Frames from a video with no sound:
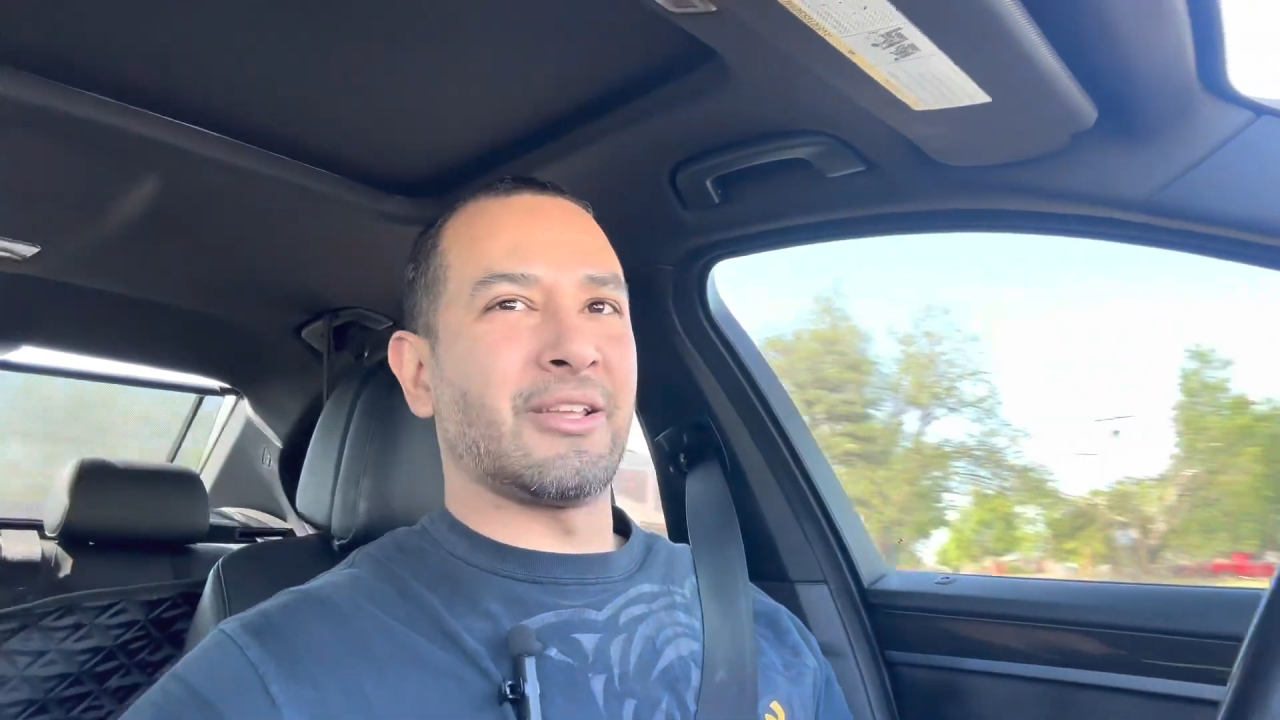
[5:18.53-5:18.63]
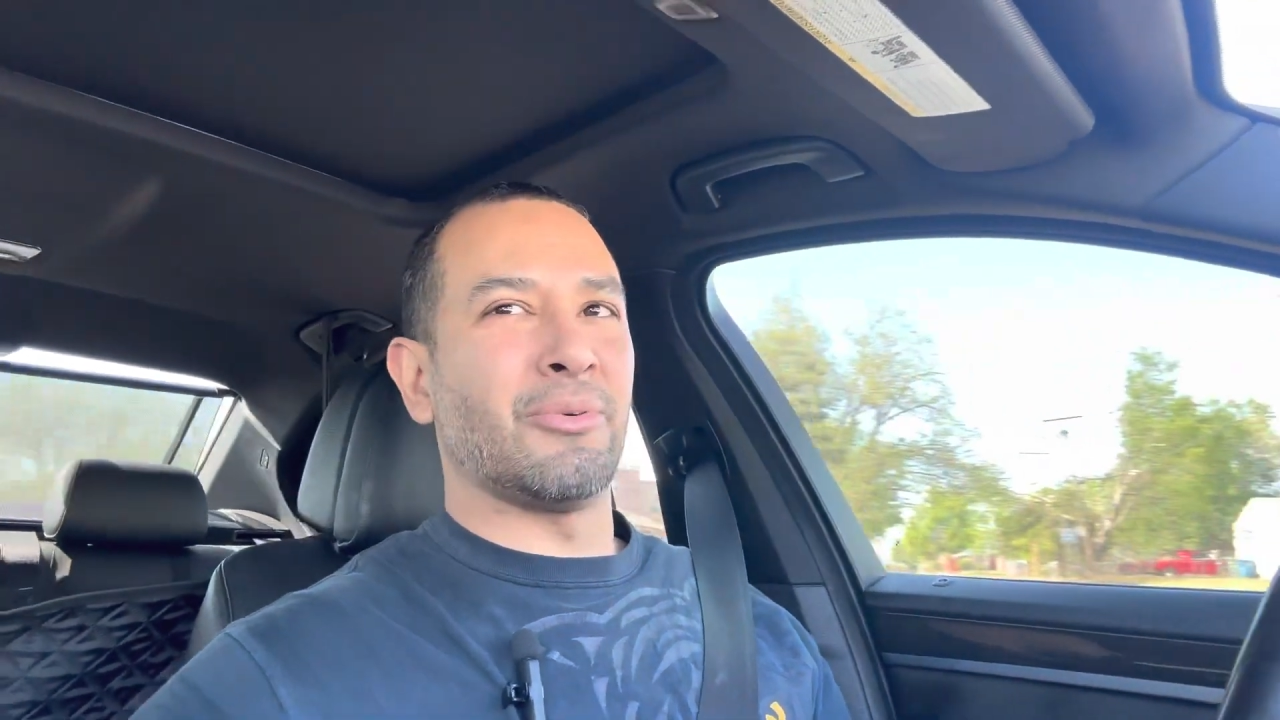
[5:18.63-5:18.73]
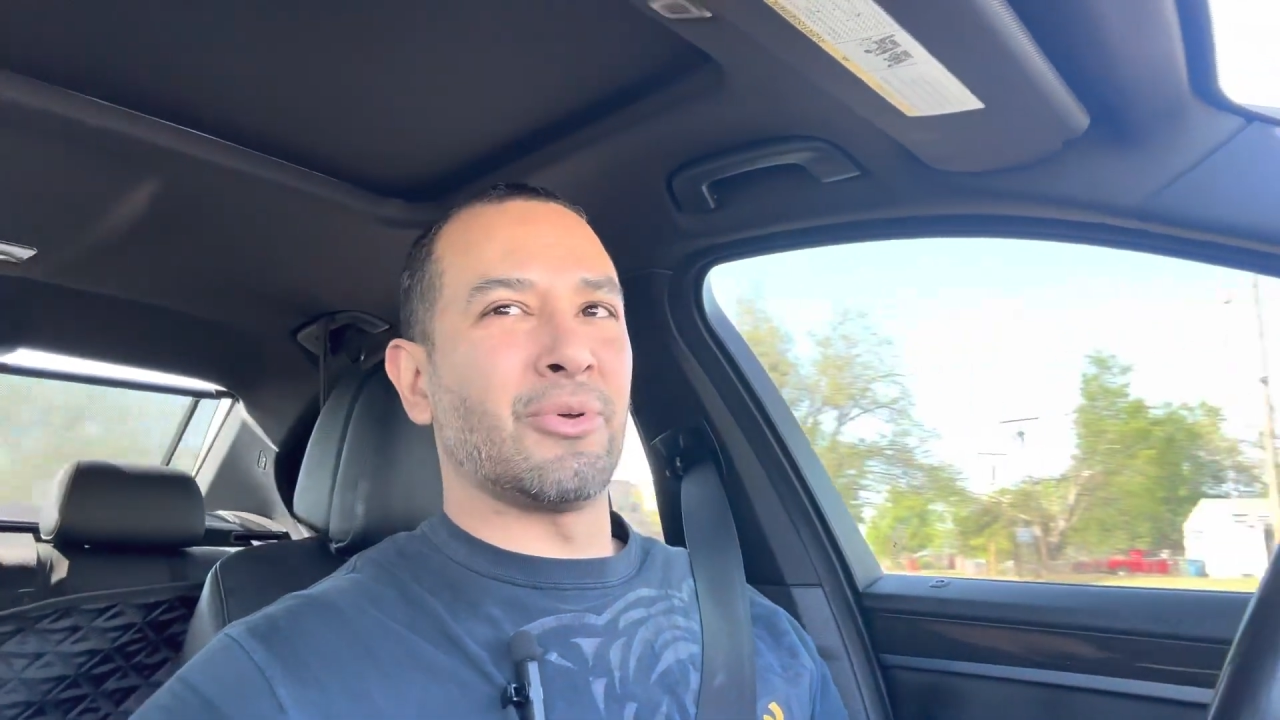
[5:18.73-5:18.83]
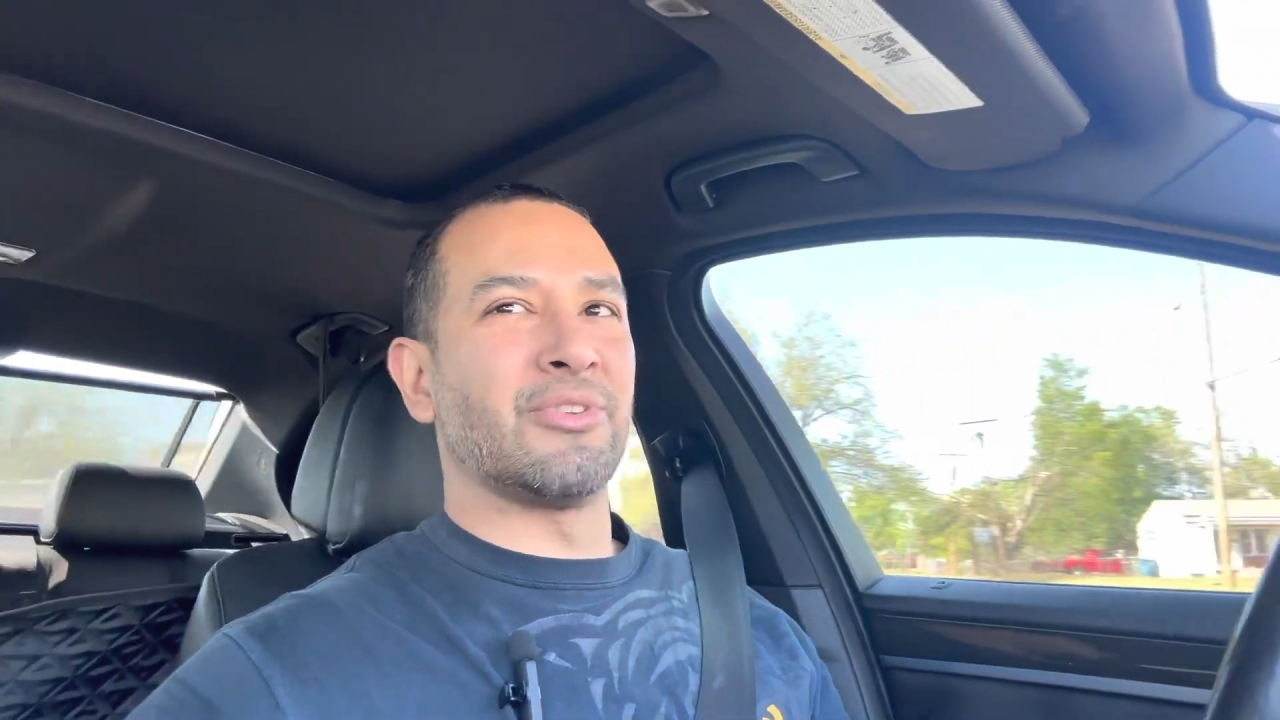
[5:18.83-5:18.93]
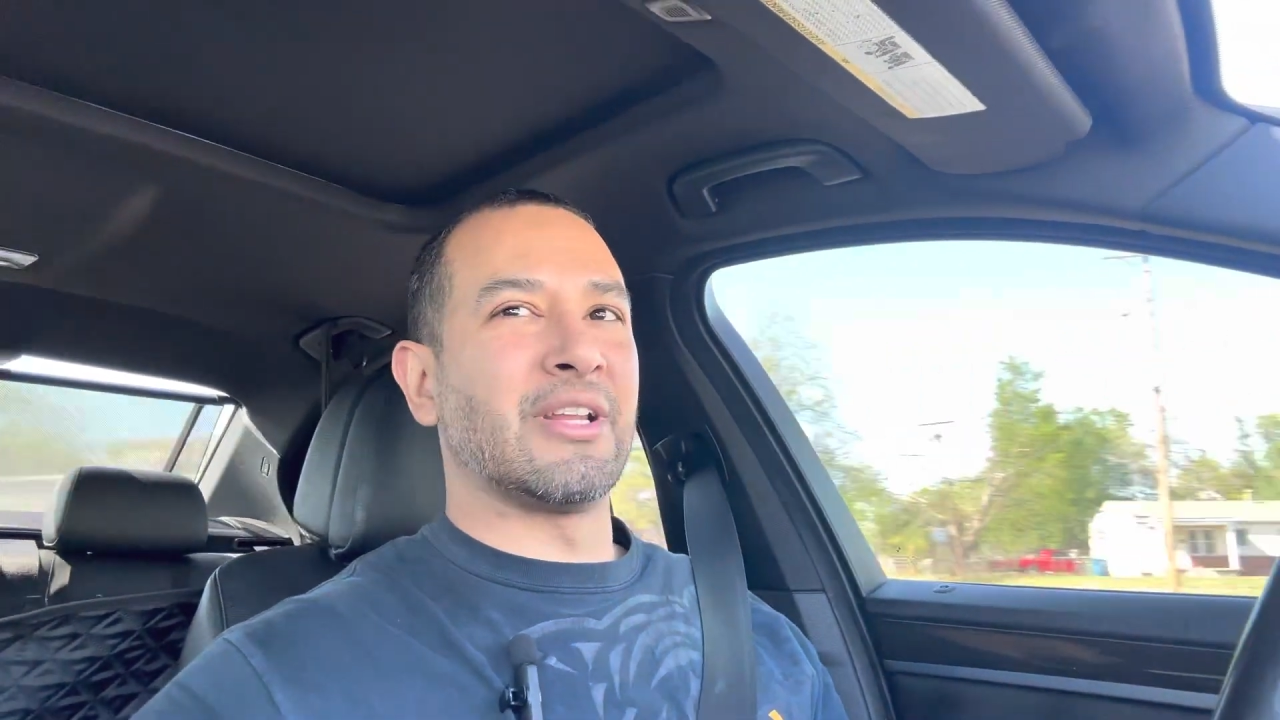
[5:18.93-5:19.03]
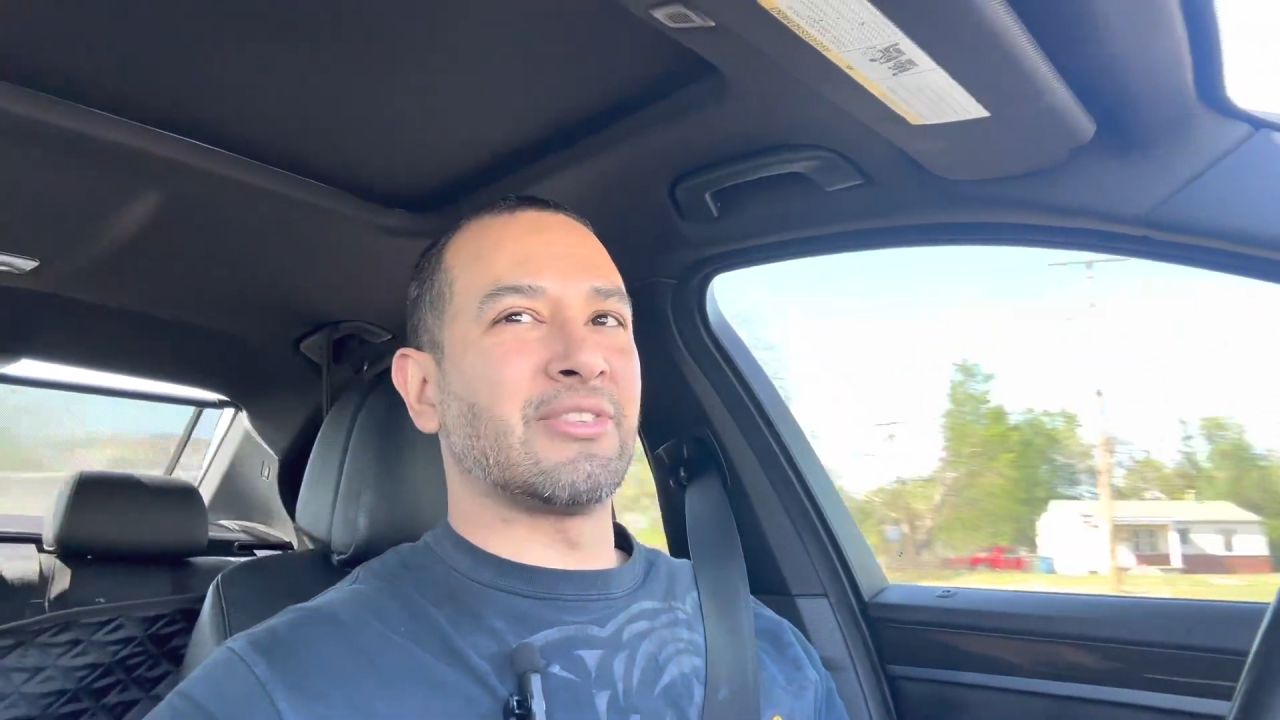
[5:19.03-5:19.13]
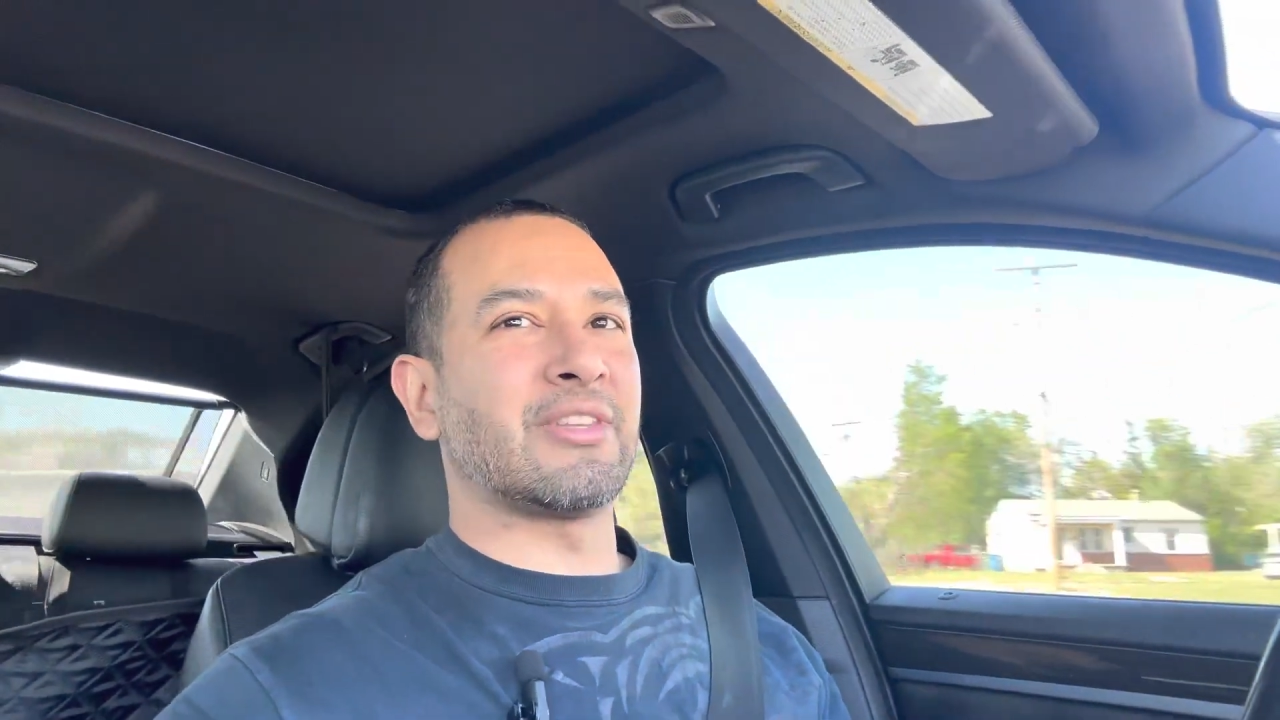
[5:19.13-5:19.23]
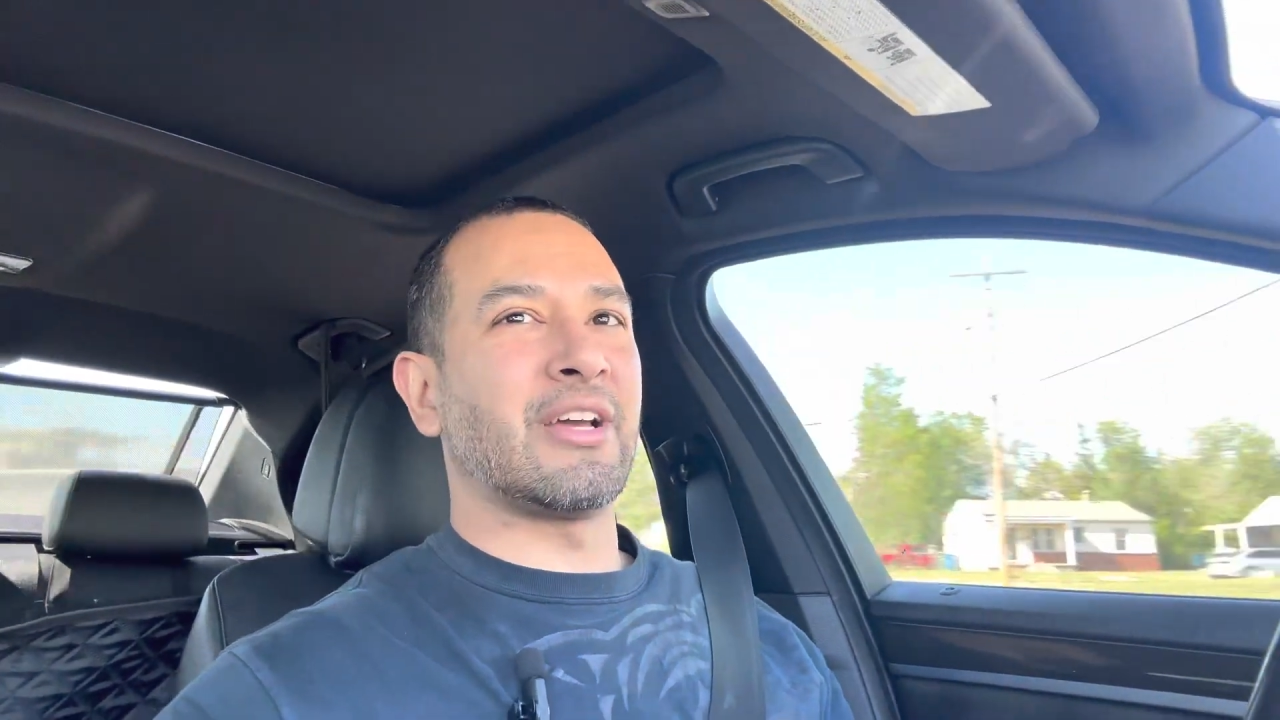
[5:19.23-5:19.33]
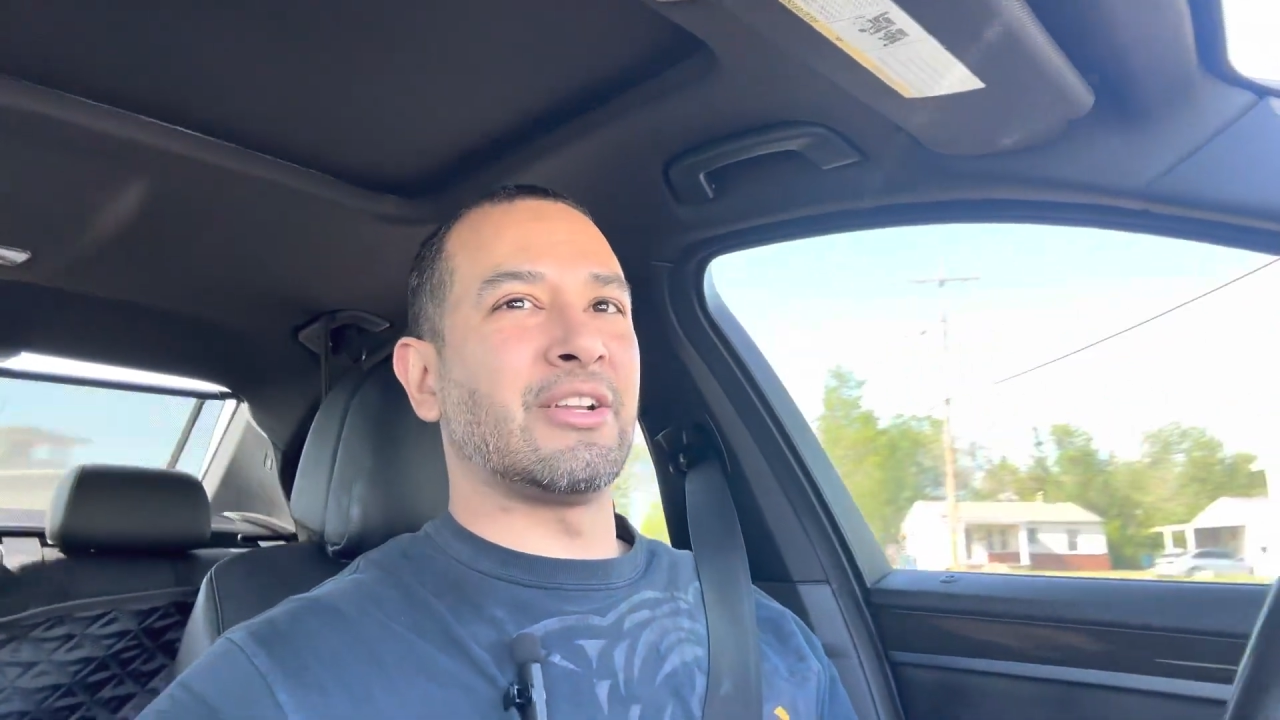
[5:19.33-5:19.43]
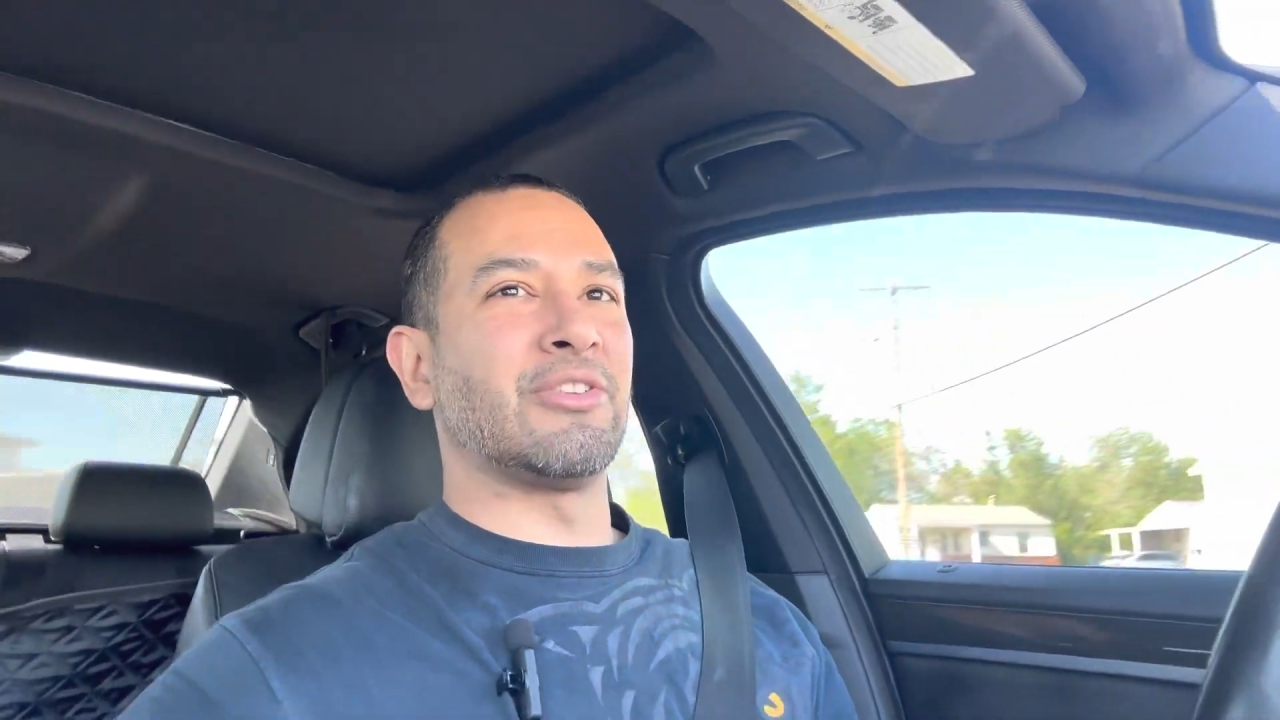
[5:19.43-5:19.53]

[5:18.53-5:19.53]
it wasn't as tight